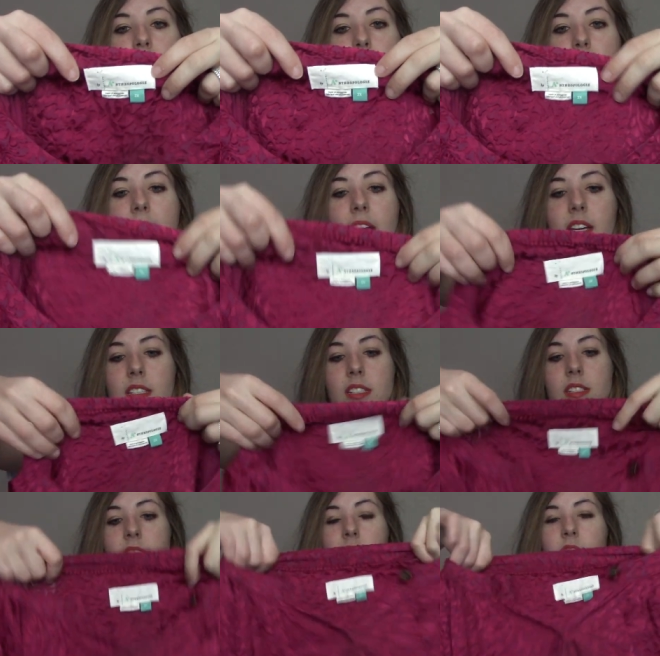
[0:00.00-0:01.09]

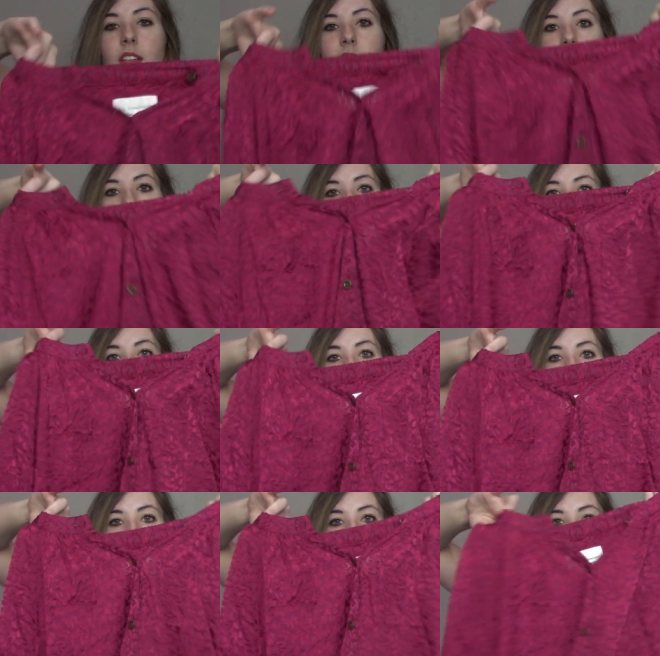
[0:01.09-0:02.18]
2X.
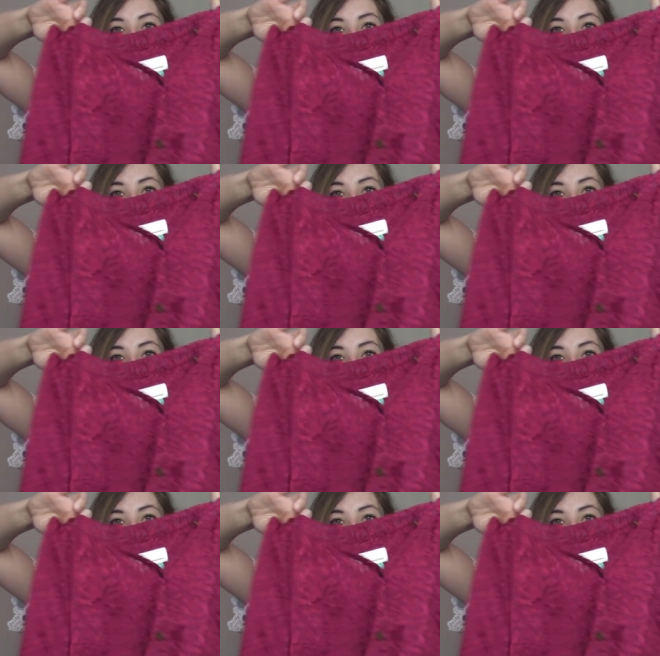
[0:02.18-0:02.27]
Just a